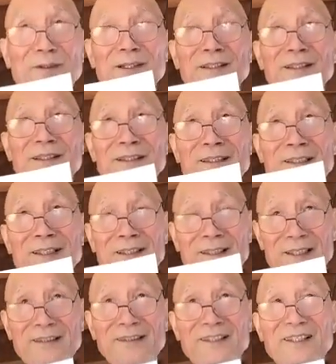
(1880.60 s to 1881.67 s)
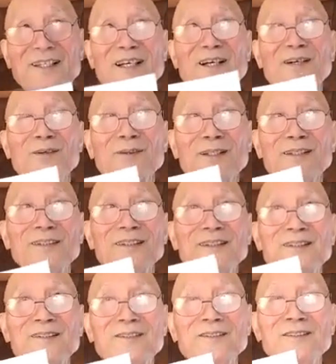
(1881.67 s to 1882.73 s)
what it is, what the
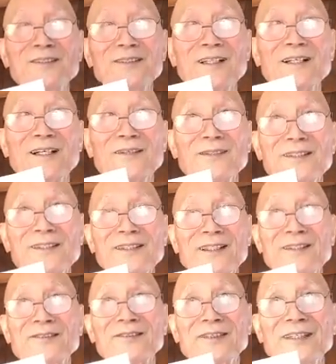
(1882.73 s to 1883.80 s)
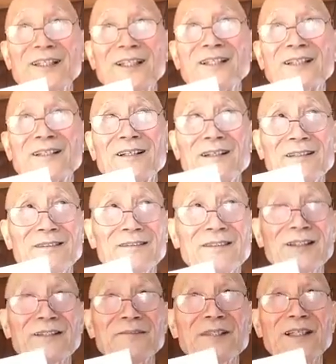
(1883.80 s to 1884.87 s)
truth ourselves in
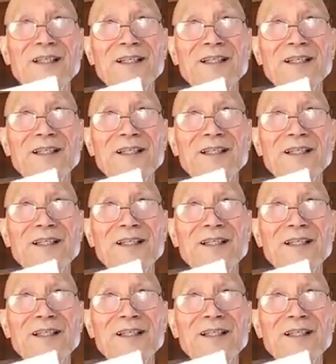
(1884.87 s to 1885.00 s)
concept.